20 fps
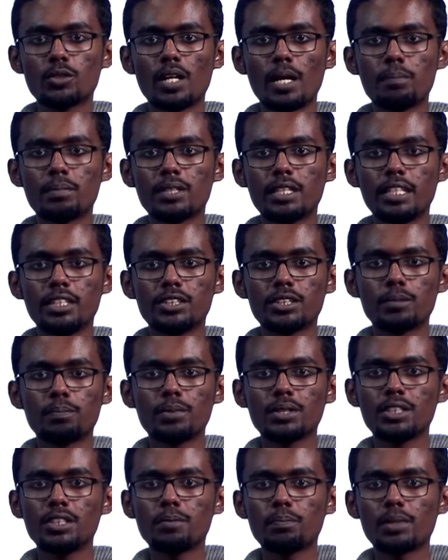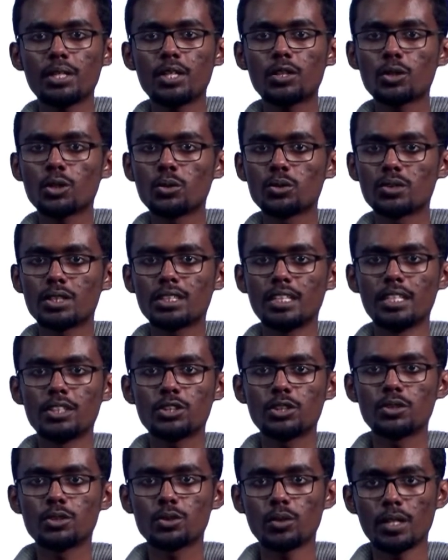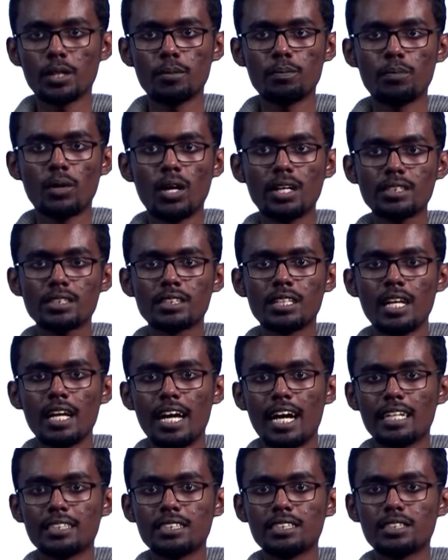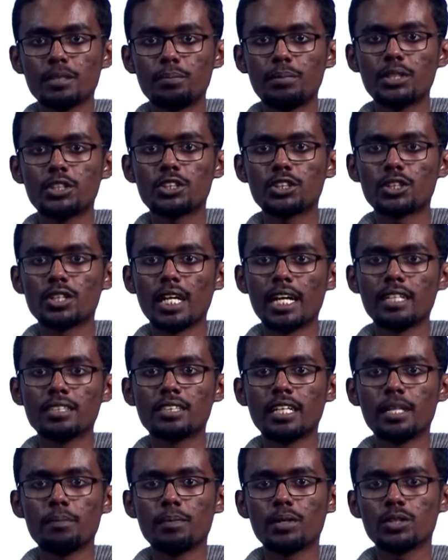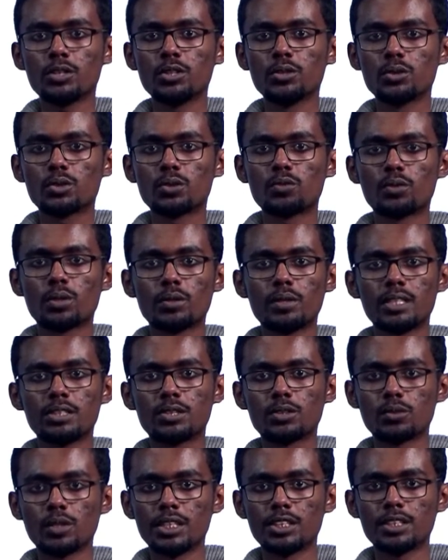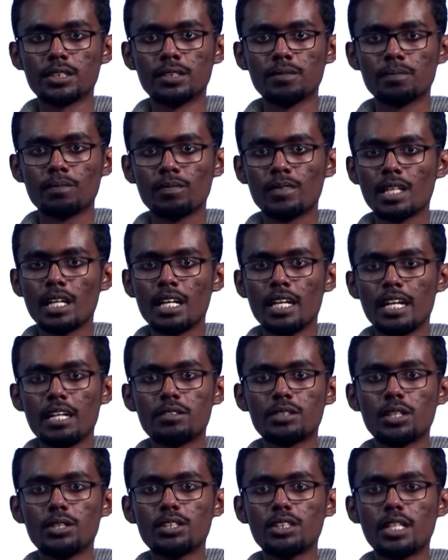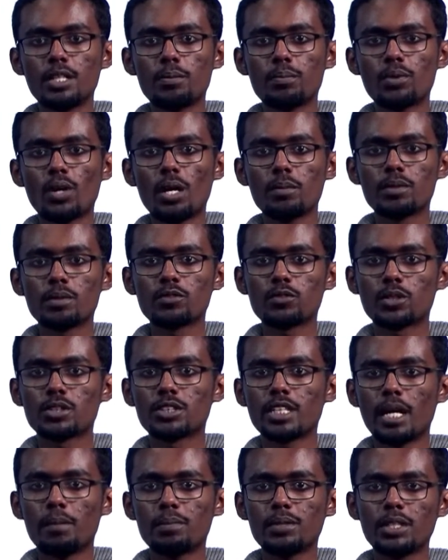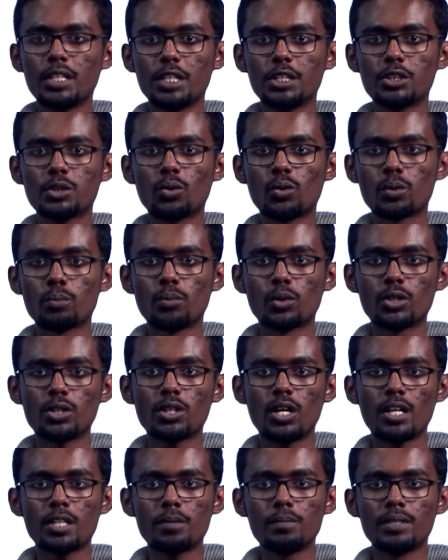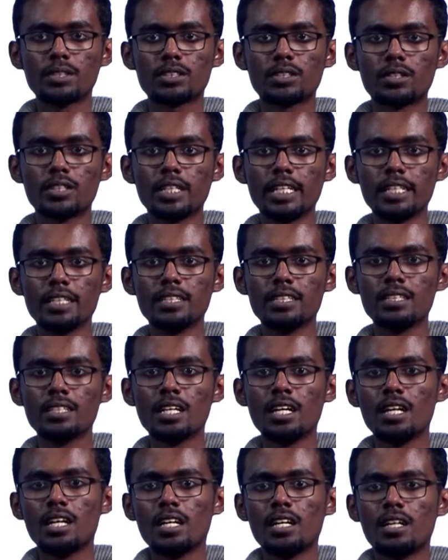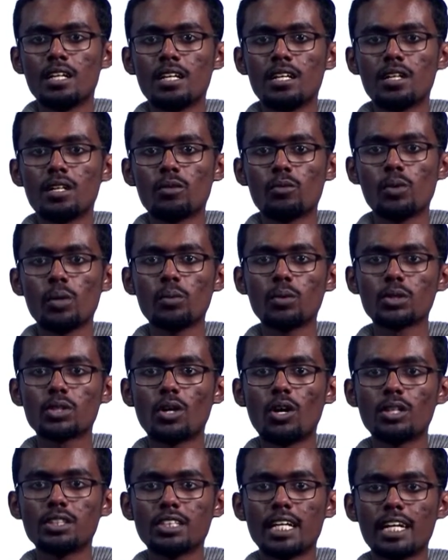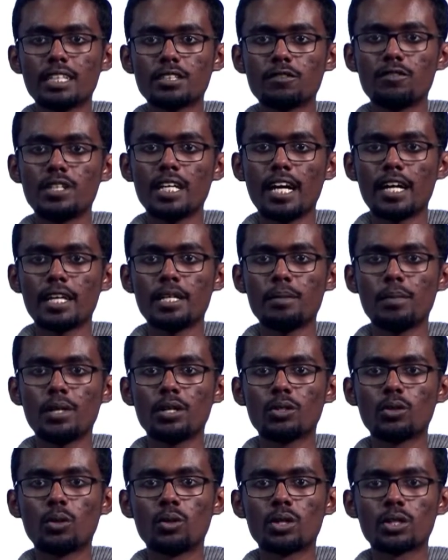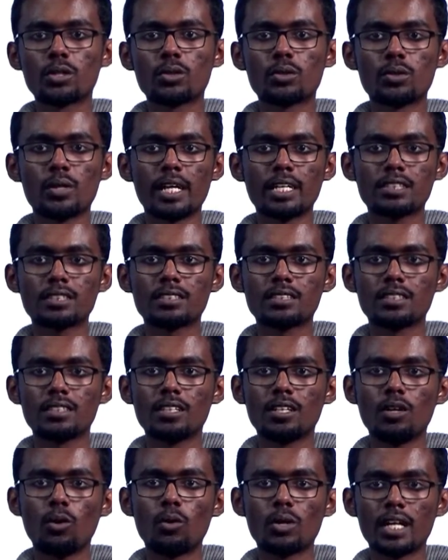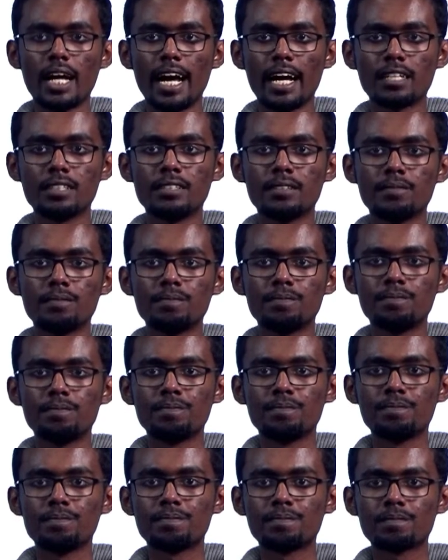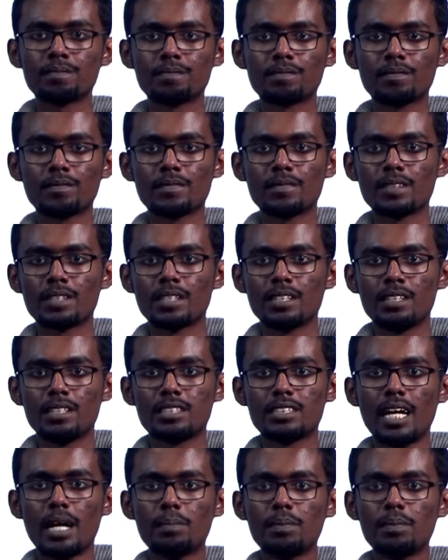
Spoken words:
your application, please pay close attention to inbox, as in the picture, and the email used for registration. If there is any problem for the application or more documents are needed, we will contact via email or correct or add. The